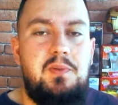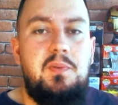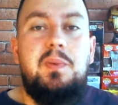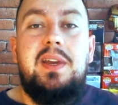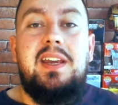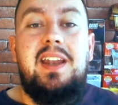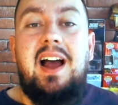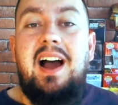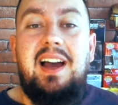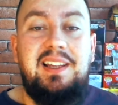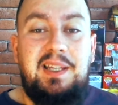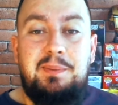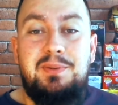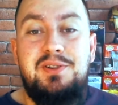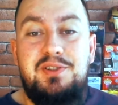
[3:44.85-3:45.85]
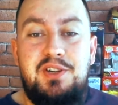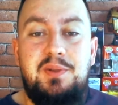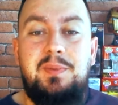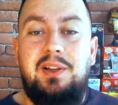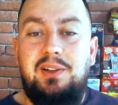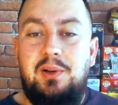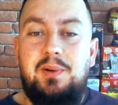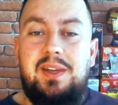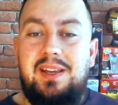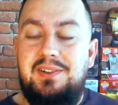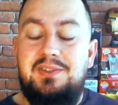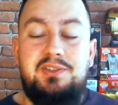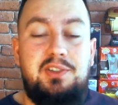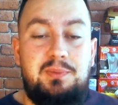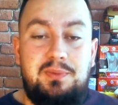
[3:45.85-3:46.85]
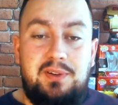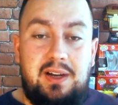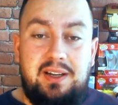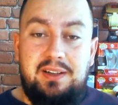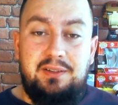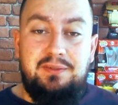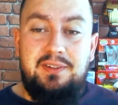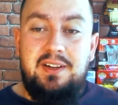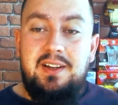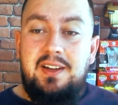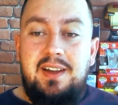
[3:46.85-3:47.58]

we could highly presume that Loki has some kind of